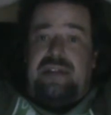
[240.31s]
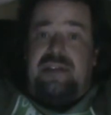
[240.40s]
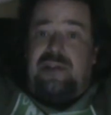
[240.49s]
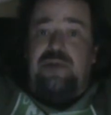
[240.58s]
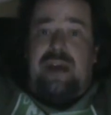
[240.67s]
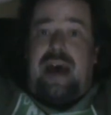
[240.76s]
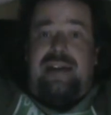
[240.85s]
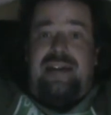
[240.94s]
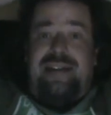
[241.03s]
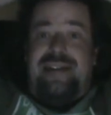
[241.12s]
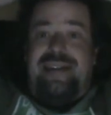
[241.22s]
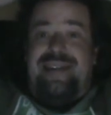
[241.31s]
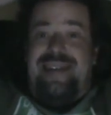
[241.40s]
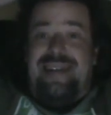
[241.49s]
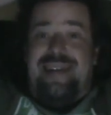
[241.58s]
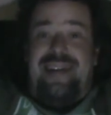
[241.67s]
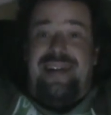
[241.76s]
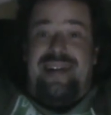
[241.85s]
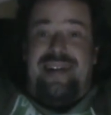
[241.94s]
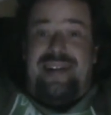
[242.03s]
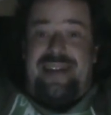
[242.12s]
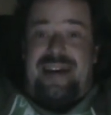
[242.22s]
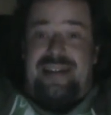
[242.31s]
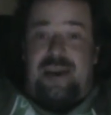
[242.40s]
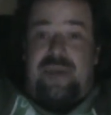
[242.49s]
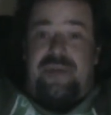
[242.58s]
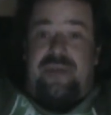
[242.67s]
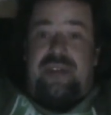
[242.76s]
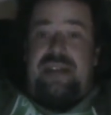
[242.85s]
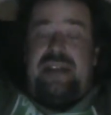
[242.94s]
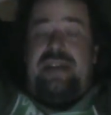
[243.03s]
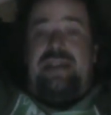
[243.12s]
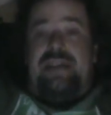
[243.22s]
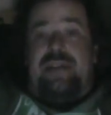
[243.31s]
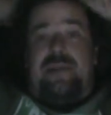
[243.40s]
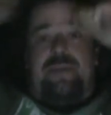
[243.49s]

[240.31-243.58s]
to do that. That's something for the city to do.